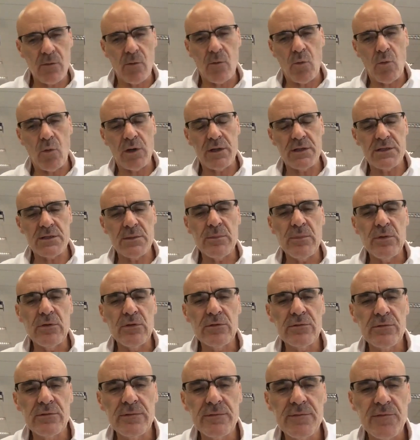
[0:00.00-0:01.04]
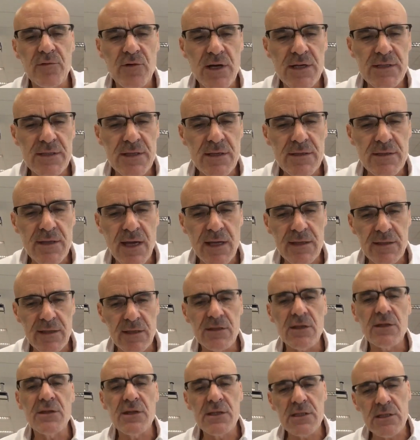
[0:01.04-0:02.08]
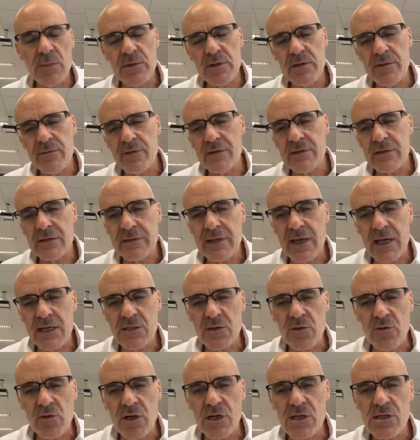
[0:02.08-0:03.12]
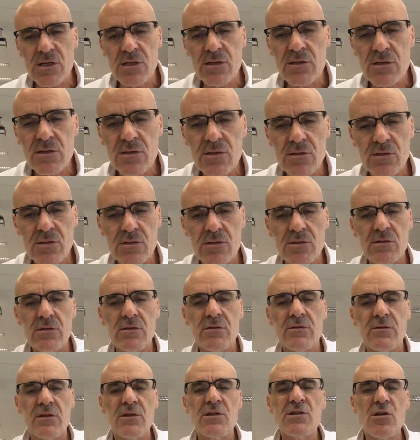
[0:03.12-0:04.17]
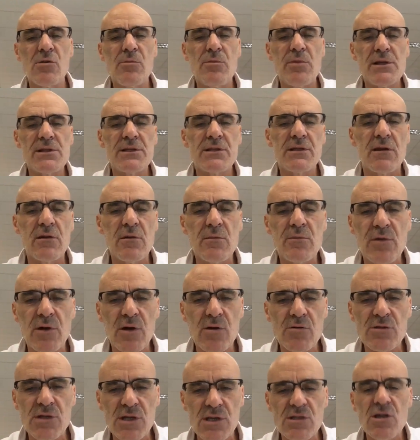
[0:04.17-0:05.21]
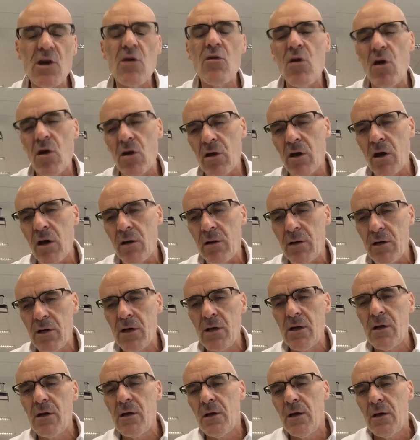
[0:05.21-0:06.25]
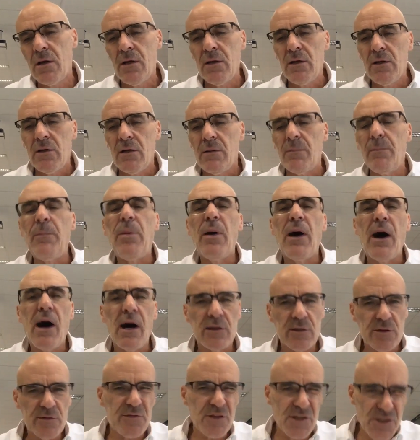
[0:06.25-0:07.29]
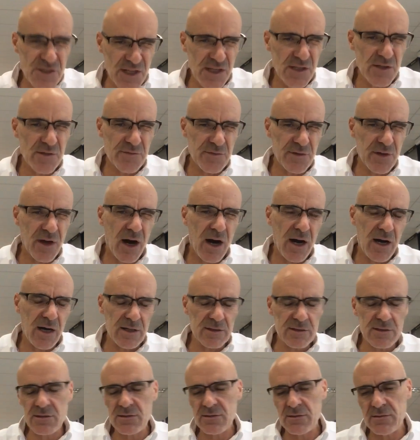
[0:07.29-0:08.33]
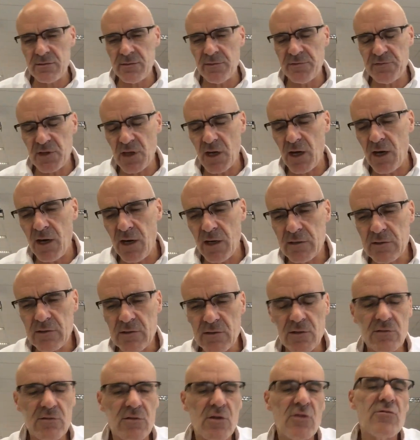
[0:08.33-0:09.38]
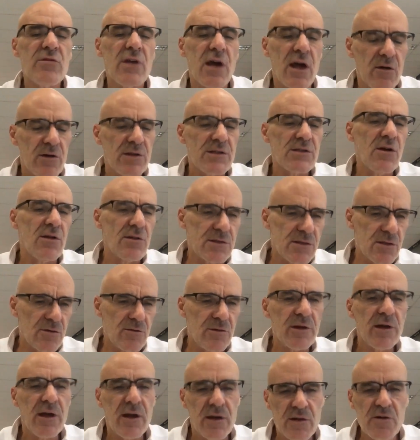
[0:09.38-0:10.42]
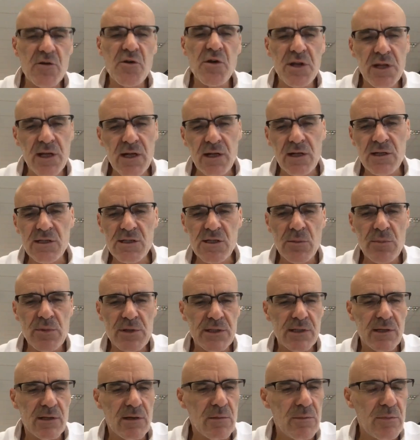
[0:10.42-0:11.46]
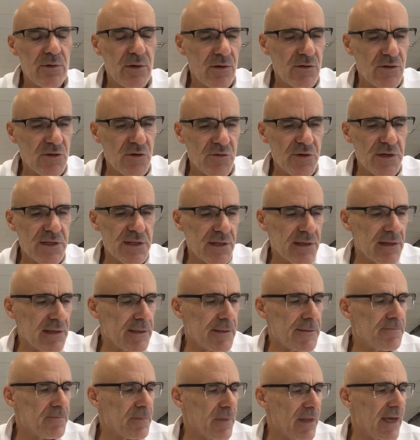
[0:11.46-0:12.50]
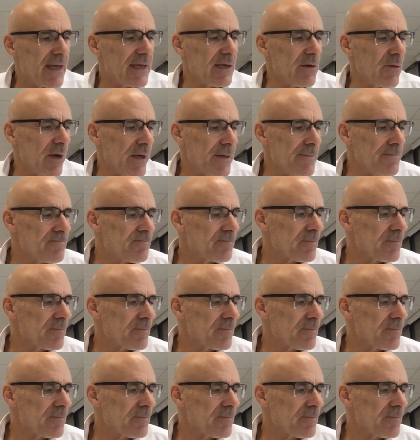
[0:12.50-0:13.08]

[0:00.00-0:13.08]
what is important for us is that in the discipline of international relations, the geopolitical approach is no longer part of the state of the art, though there is also a critical geopolitical approach recently. Anyway,